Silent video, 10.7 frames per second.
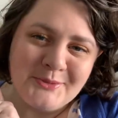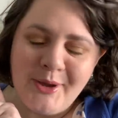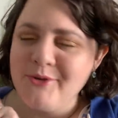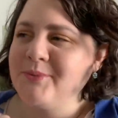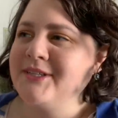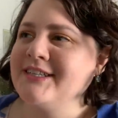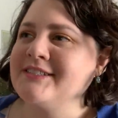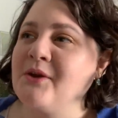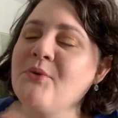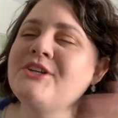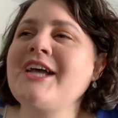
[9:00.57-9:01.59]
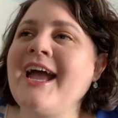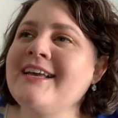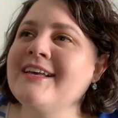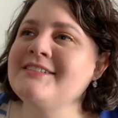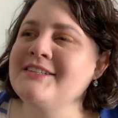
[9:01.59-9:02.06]
by Ruby Dixon, which I
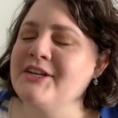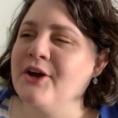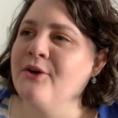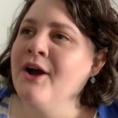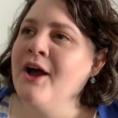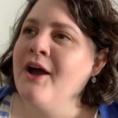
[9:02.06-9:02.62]
guess, you know,